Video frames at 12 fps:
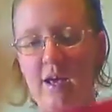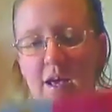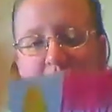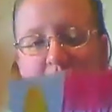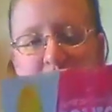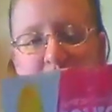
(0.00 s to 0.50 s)
I
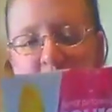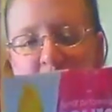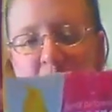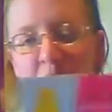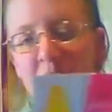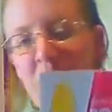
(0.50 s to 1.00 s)
got my
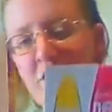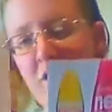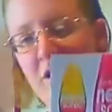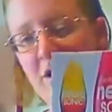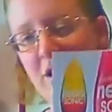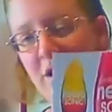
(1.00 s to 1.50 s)

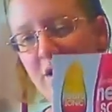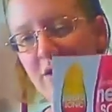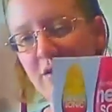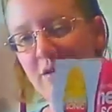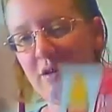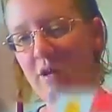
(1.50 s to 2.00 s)
Neurosonic.
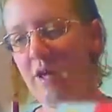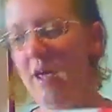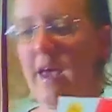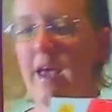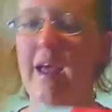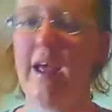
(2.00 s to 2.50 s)

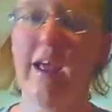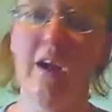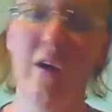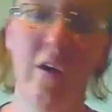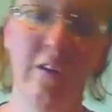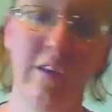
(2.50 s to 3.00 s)
And I had a
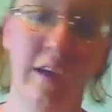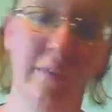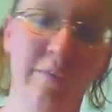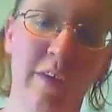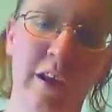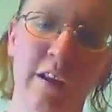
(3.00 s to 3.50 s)
hard time
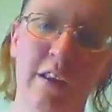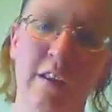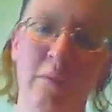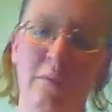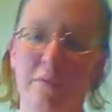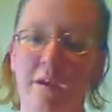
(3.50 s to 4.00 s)
finding
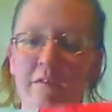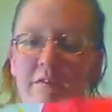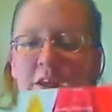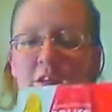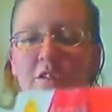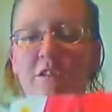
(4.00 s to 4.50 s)
this one, but I
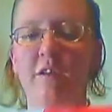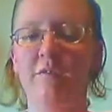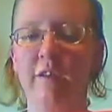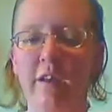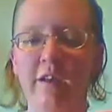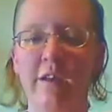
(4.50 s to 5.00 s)
eventually
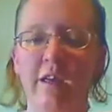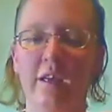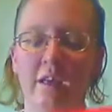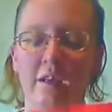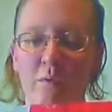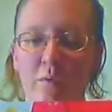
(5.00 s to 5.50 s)
found it
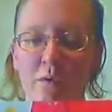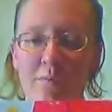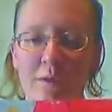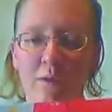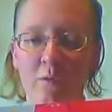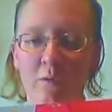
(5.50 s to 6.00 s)
at one of
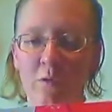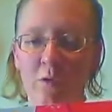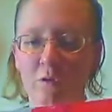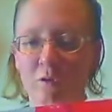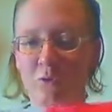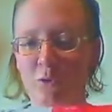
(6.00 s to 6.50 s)
my local
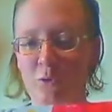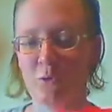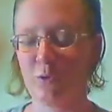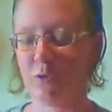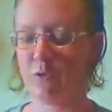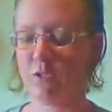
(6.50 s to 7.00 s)
grocery
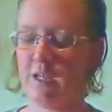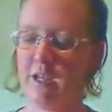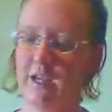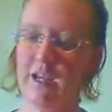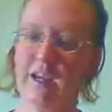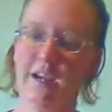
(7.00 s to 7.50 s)
stores.
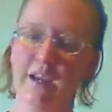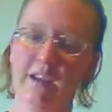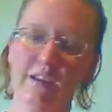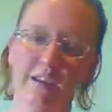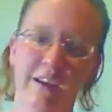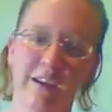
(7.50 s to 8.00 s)

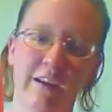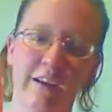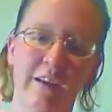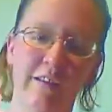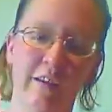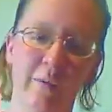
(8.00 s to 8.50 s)
And there it
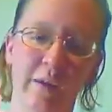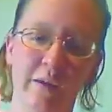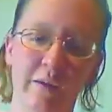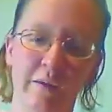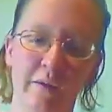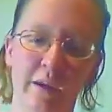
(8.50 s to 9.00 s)
is. I
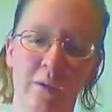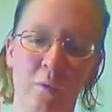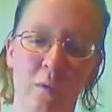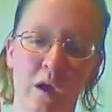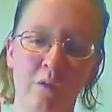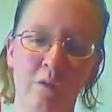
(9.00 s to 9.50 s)
wound up getting
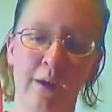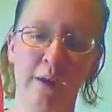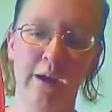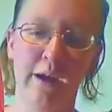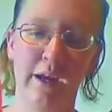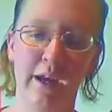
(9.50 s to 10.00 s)
wild
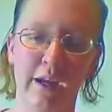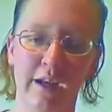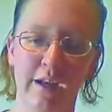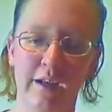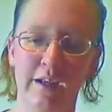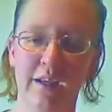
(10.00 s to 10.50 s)
berry.
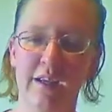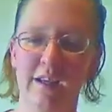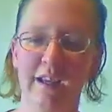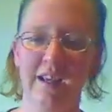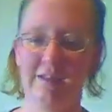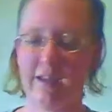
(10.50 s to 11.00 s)

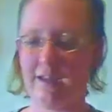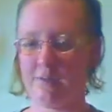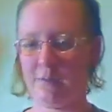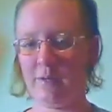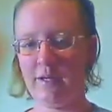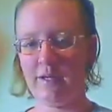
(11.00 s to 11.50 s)
Tastes
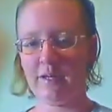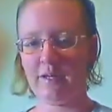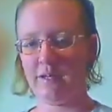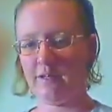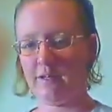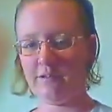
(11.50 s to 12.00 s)
pretty
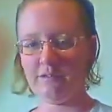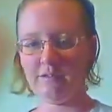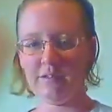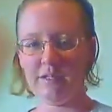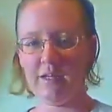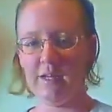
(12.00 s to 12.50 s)
good.
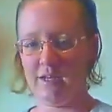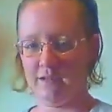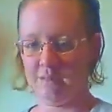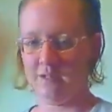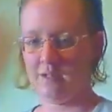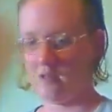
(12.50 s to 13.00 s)

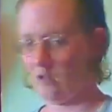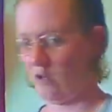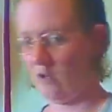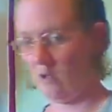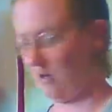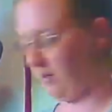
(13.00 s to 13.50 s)
Bit
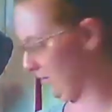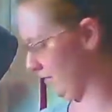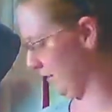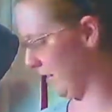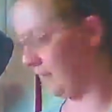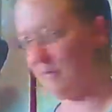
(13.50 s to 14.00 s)
strong.
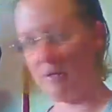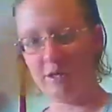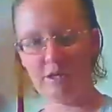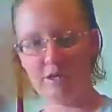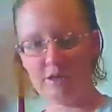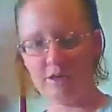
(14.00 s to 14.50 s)
Got a
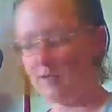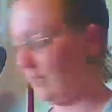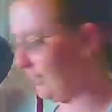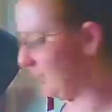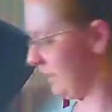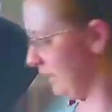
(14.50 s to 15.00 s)
punch to it.